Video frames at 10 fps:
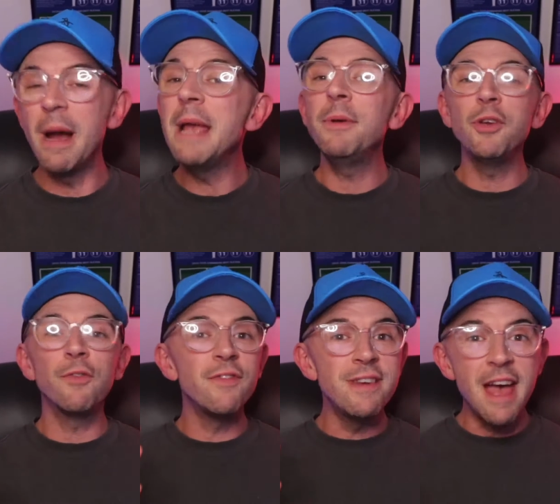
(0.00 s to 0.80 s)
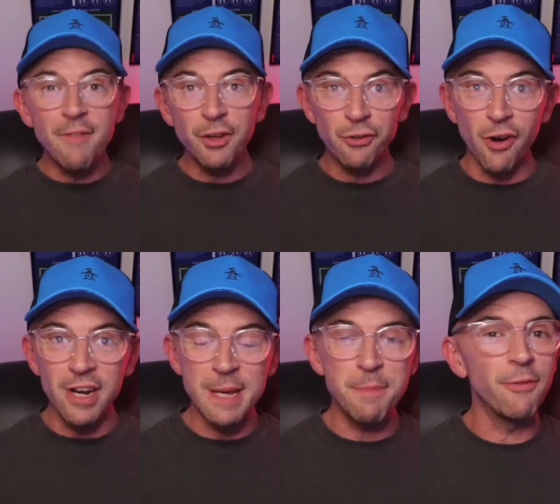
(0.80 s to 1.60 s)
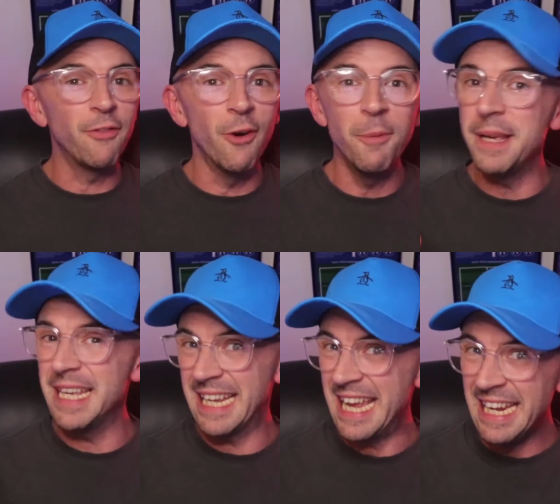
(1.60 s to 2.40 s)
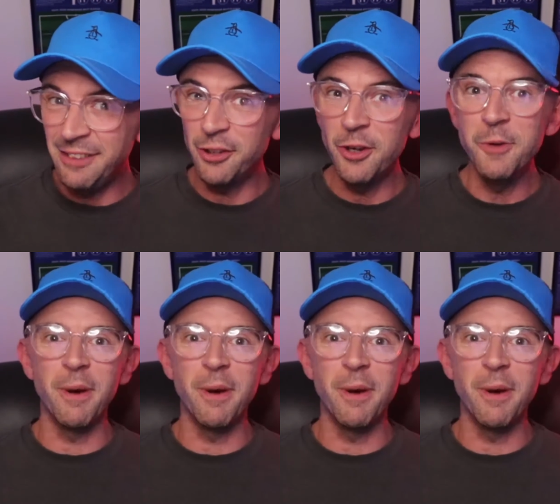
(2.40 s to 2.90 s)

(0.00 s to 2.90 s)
Maybe you've never tried it before, but you're keen to,